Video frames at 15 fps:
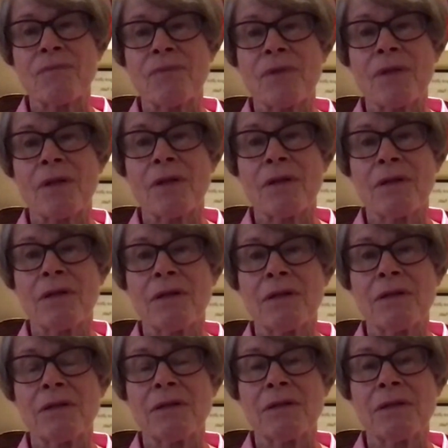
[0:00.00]

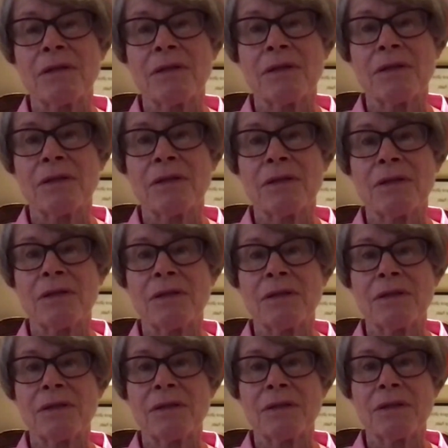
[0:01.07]

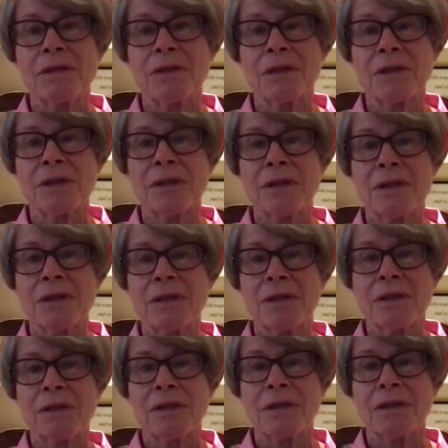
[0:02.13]

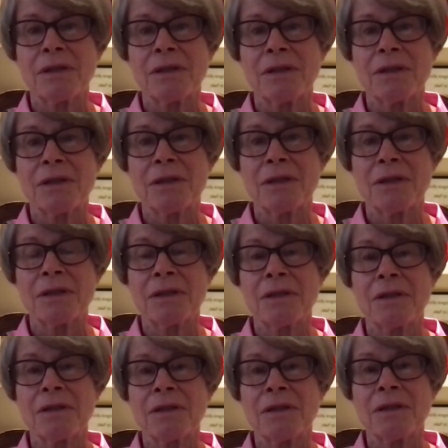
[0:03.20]

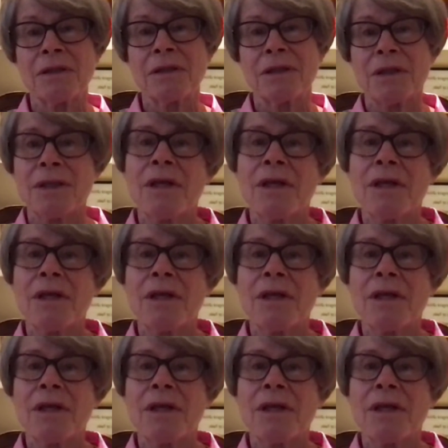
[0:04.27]
No words are spoken by the person on screen.